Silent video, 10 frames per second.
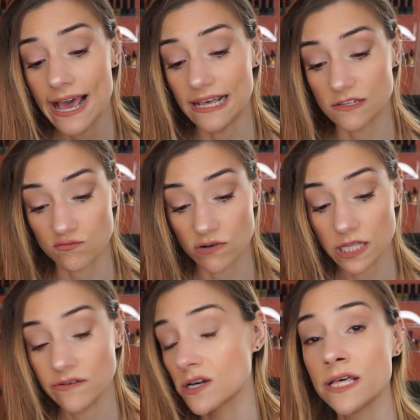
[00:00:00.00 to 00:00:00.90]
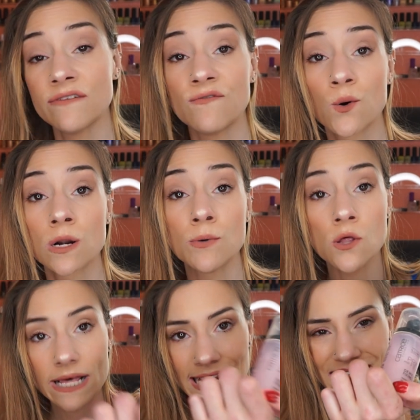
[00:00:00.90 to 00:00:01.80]
It's really, really
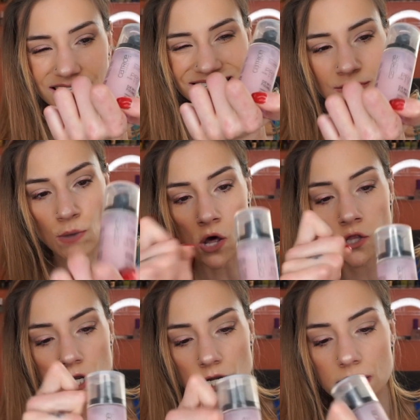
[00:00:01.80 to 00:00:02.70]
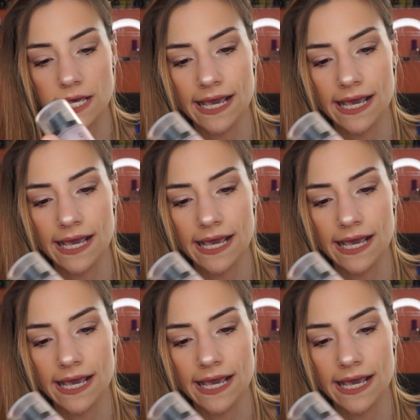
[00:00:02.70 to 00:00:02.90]
affordable. It is smaller.